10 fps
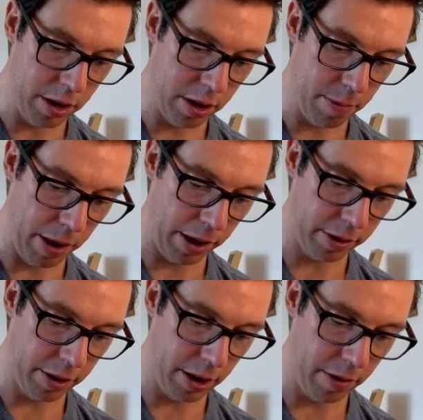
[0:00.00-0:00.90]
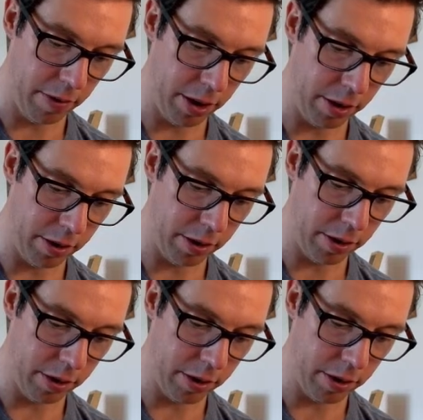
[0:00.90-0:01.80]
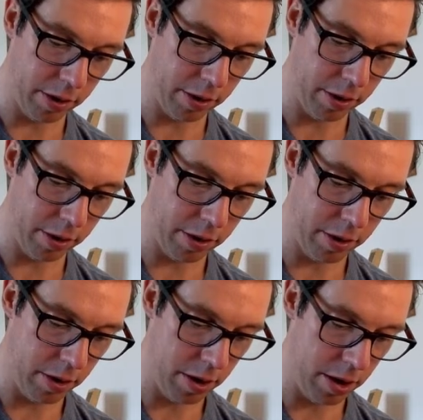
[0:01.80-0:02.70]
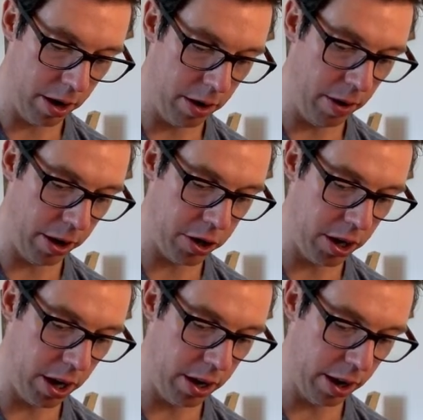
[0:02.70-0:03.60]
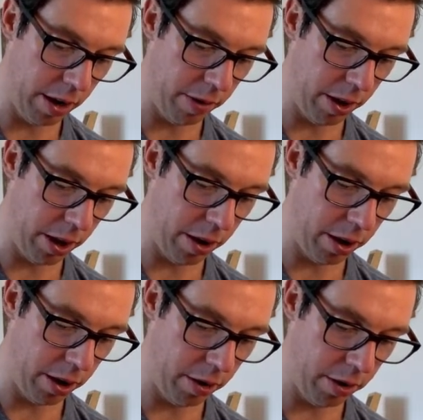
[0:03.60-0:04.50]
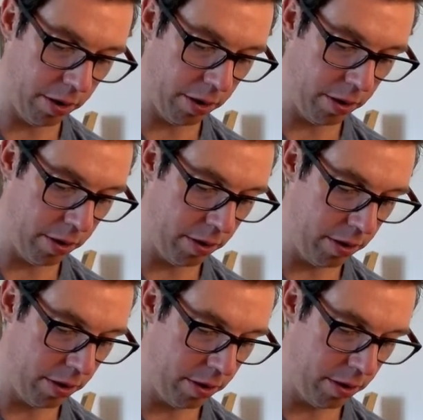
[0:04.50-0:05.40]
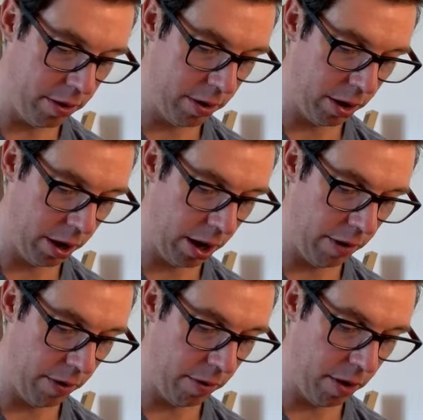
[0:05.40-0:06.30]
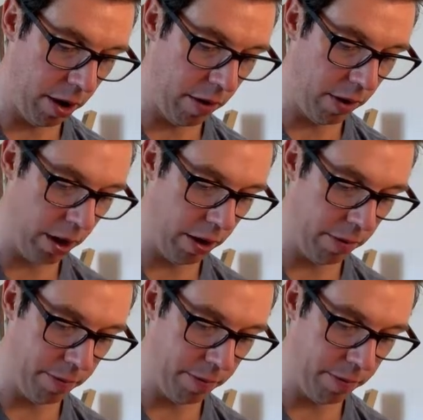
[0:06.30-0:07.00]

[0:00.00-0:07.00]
opacity of things. I don't actually need to have that there. I can have it right over here.